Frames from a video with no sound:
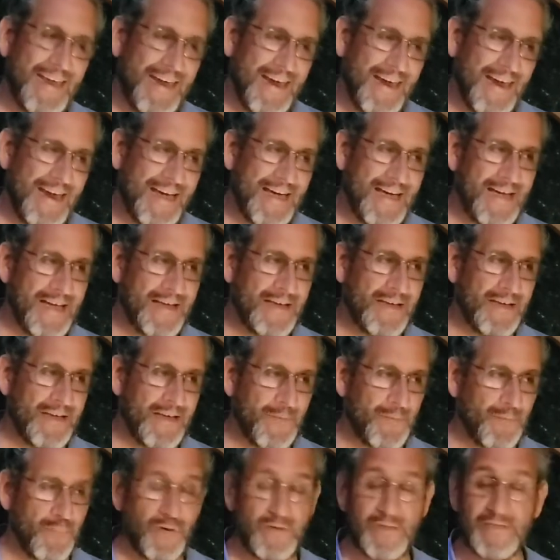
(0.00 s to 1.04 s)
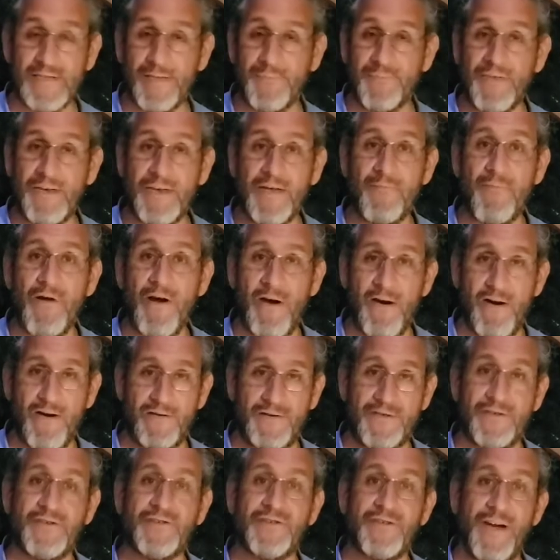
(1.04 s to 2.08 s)
and uh, put something in my
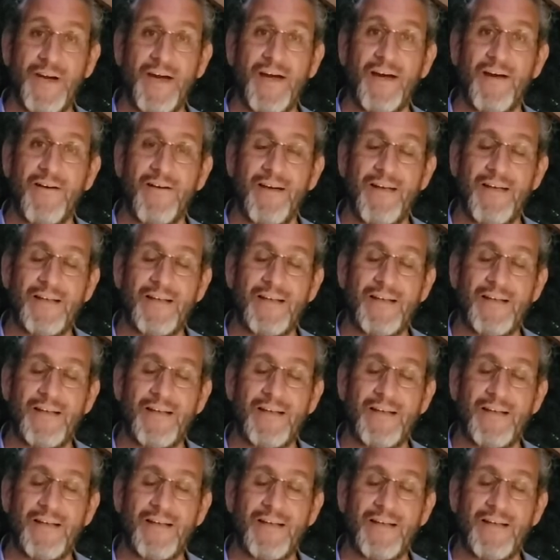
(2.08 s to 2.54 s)
heart to share.